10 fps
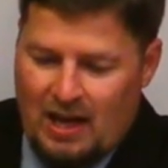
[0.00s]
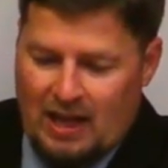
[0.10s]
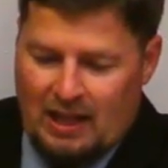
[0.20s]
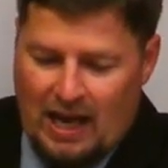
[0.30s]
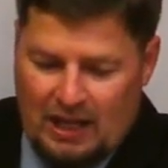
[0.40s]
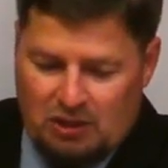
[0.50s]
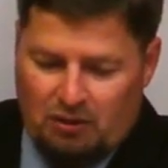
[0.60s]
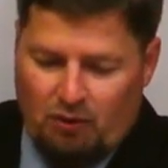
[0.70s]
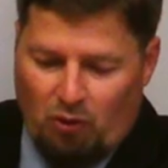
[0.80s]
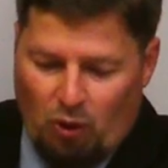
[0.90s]
And the angel
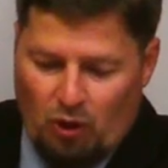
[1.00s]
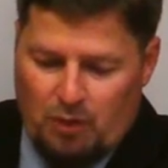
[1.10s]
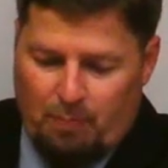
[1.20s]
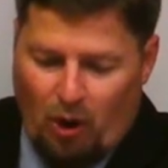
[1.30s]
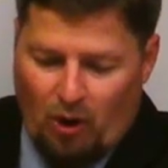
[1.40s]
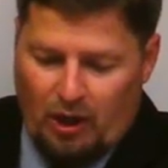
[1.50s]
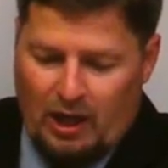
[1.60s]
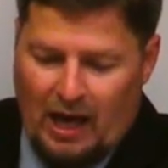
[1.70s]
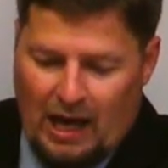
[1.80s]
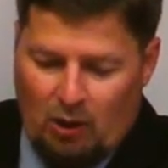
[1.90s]
of the Lord
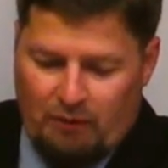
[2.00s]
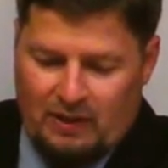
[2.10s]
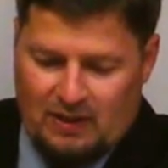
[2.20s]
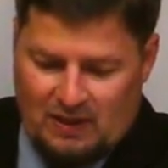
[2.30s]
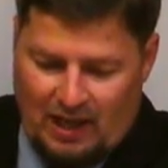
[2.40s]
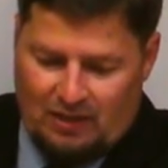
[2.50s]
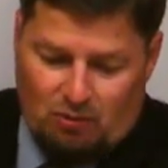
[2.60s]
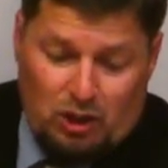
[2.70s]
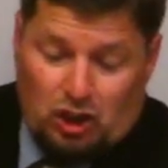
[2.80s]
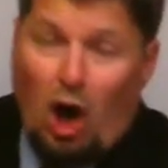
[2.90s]
departed out of his sight. So
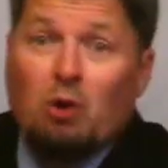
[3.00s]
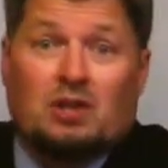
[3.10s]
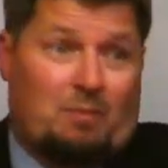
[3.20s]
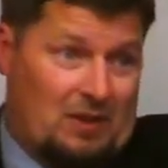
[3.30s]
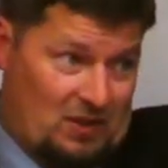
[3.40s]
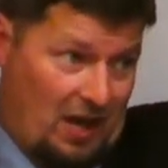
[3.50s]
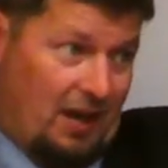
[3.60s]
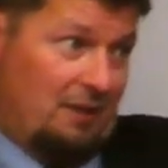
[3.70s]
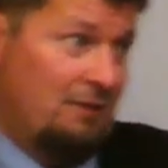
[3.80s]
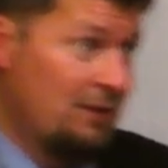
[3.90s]
he shows him the sign.